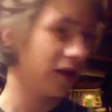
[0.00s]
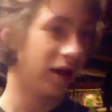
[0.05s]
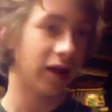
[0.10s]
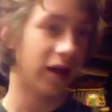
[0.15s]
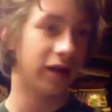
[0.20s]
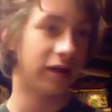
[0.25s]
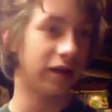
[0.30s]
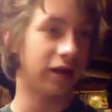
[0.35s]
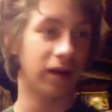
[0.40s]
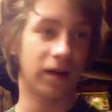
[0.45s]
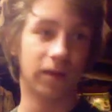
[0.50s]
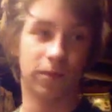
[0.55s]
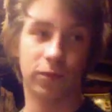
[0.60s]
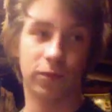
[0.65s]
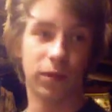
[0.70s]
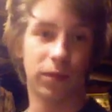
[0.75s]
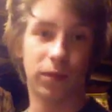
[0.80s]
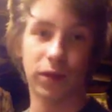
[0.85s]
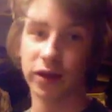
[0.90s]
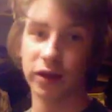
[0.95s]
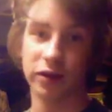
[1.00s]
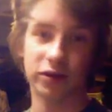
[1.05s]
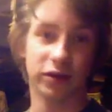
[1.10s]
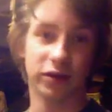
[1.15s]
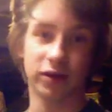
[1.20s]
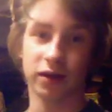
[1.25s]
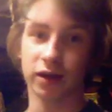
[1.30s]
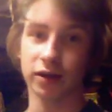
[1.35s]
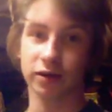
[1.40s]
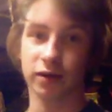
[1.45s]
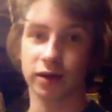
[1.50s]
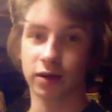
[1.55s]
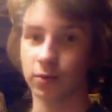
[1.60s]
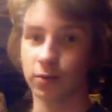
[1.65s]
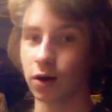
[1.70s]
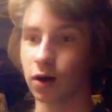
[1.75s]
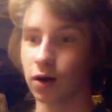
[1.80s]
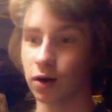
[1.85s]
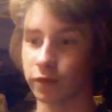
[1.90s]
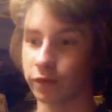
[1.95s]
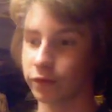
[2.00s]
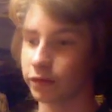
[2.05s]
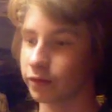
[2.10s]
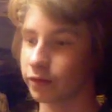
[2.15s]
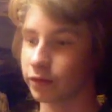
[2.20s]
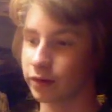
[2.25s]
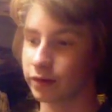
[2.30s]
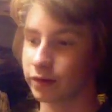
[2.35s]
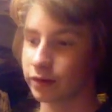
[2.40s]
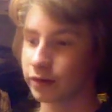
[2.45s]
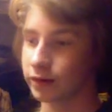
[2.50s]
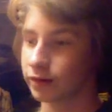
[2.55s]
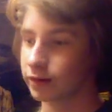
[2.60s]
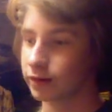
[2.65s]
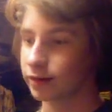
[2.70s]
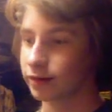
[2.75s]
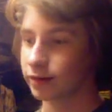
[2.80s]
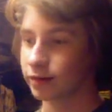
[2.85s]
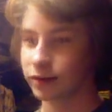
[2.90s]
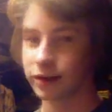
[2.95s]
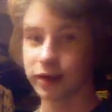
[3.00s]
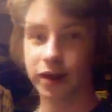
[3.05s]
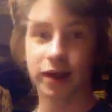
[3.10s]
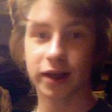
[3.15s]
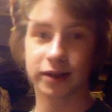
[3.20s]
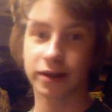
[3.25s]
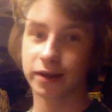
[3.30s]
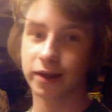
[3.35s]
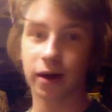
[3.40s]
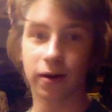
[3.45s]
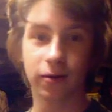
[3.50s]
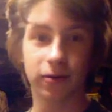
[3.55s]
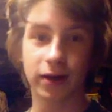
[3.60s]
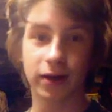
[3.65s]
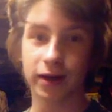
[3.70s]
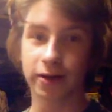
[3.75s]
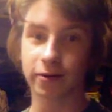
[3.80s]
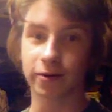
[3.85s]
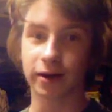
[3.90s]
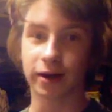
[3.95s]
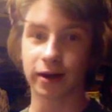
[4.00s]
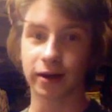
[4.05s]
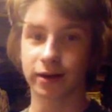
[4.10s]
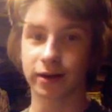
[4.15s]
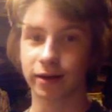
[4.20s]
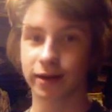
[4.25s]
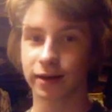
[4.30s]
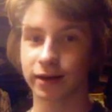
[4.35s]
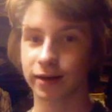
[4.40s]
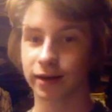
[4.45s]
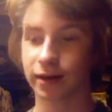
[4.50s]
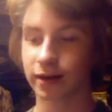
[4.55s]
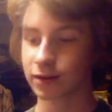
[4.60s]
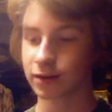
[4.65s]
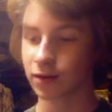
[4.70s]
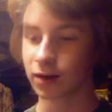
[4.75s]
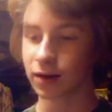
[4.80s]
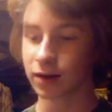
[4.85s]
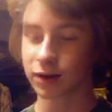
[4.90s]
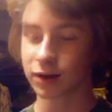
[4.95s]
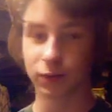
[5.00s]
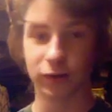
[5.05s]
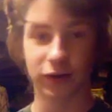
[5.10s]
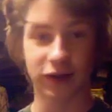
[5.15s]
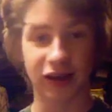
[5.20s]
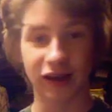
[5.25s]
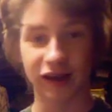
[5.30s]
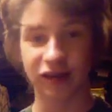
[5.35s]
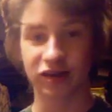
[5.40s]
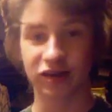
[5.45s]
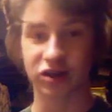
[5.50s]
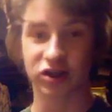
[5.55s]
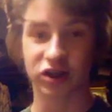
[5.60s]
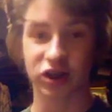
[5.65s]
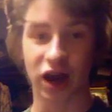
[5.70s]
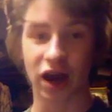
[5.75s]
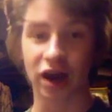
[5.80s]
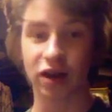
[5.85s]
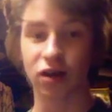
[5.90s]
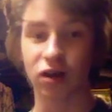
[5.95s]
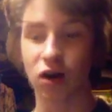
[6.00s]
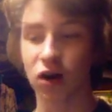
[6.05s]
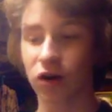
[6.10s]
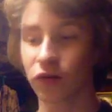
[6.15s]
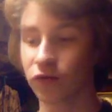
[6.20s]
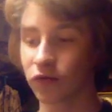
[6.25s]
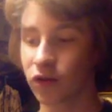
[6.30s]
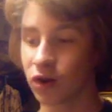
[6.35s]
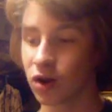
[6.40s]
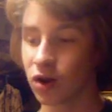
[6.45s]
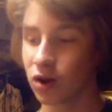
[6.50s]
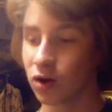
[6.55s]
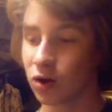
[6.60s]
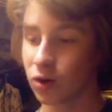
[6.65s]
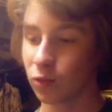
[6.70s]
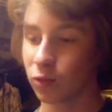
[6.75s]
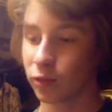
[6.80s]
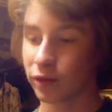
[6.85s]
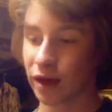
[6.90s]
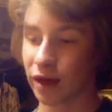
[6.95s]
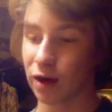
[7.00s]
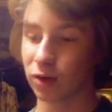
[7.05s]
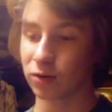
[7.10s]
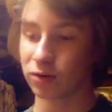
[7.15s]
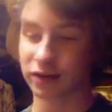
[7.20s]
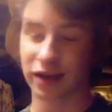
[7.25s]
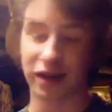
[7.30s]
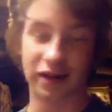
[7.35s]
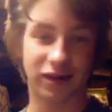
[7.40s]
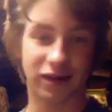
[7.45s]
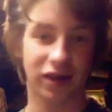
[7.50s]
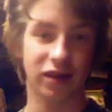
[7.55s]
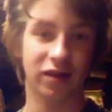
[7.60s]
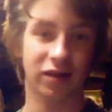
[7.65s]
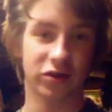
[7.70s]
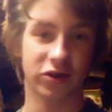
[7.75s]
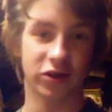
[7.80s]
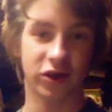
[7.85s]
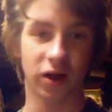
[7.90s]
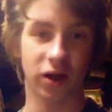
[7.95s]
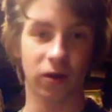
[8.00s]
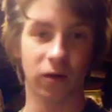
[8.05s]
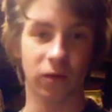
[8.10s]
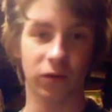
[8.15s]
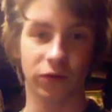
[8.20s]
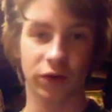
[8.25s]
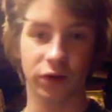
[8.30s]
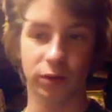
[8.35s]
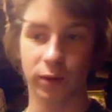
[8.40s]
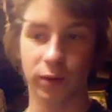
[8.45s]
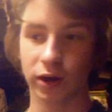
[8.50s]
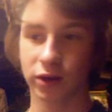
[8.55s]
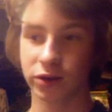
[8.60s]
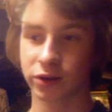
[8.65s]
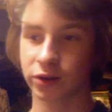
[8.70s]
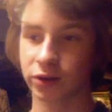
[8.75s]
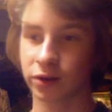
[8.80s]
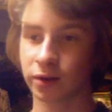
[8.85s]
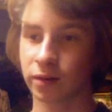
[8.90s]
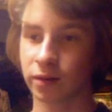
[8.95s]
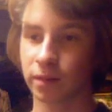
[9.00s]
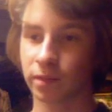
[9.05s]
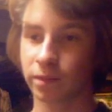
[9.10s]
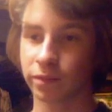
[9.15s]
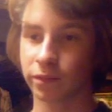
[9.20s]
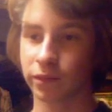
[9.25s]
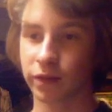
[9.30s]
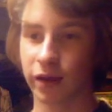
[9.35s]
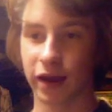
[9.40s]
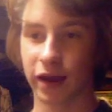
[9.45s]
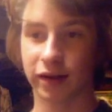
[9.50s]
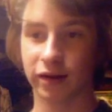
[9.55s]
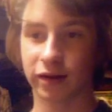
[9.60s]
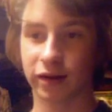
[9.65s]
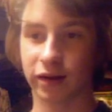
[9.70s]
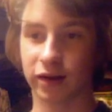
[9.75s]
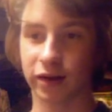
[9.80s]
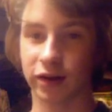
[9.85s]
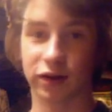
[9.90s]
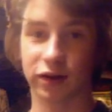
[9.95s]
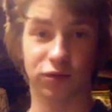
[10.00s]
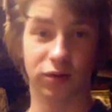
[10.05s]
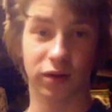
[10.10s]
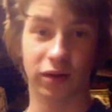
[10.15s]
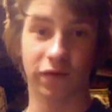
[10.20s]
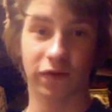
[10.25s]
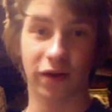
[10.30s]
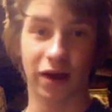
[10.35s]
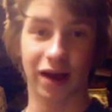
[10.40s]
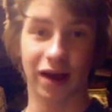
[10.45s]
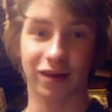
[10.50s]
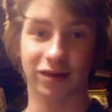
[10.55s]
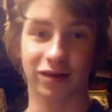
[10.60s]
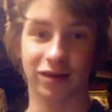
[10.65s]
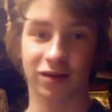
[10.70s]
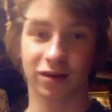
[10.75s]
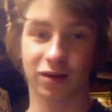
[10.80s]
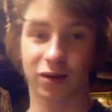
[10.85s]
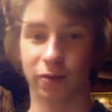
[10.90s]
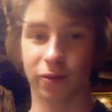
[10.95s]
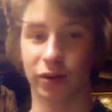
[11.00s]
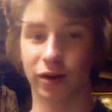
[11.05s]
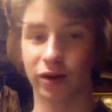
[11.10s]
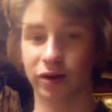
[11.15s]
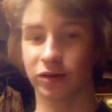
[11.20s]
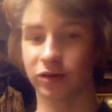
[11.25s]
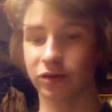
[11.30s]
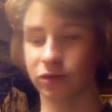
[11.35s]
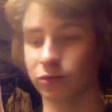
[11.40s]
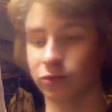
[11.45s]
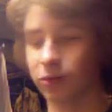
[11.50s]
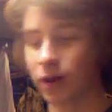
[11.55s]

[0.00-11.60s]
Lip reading: and the paint just doesn't come off. Just doesn't go anywhere. It's awesome. It takes the shine off without denting the shell too much, and it's really fast compared to